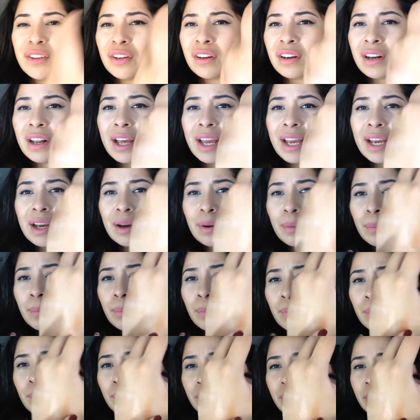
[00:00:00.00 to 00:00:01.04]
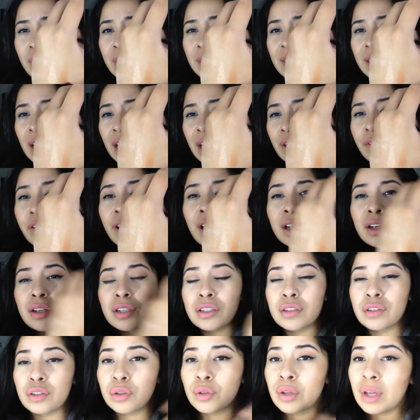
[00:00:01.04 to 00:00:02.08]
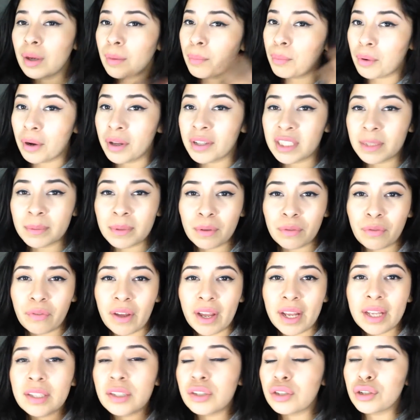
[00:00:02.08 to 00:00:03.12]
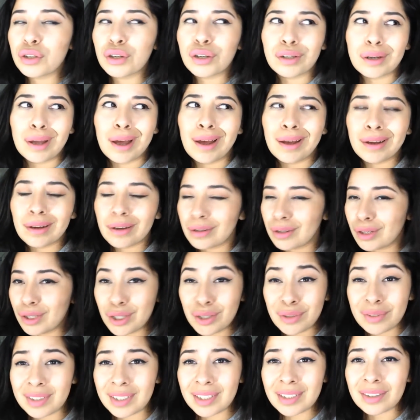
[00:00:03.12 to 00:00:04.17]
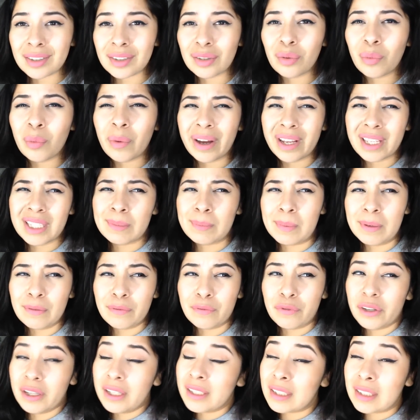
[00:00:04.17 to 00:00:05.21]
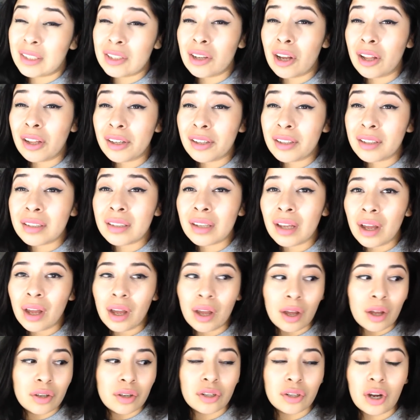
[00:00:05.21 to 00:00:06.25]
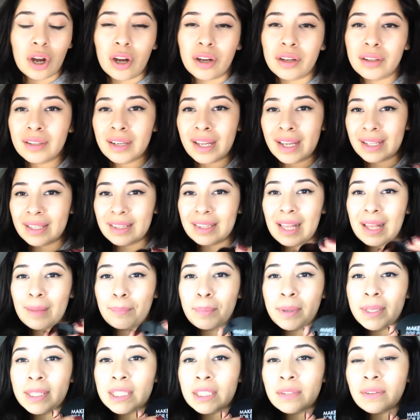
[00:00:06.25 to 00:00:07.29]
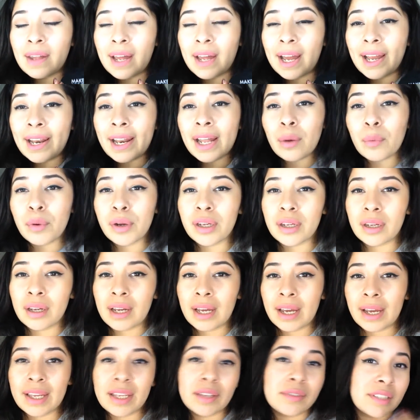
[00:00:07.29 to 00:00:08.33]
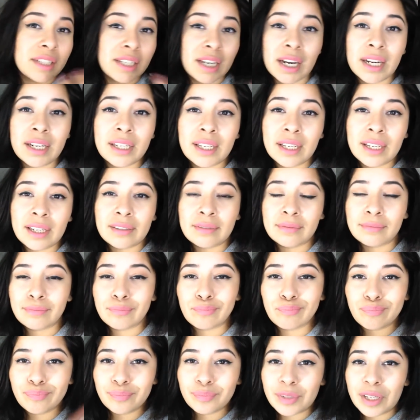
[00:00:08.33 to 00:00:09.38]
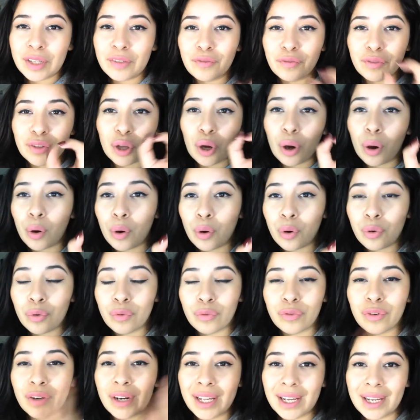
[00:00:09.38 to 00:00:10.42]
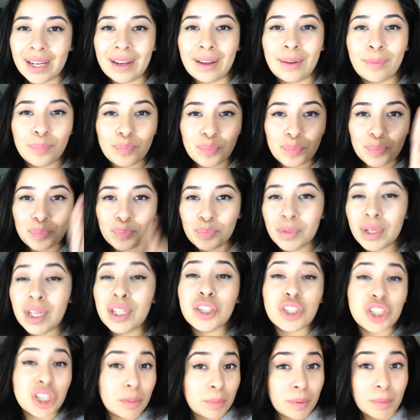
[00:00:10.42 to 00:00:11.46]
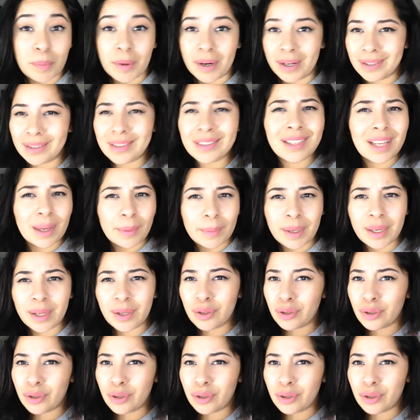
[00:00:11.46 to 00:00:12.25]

don't like these kind of colors to like bronze up the face, you're not going to use it, so why spend $46 on like that piece of the highlight where you could get Gilded Honey the whole for like cheaper price. You get me?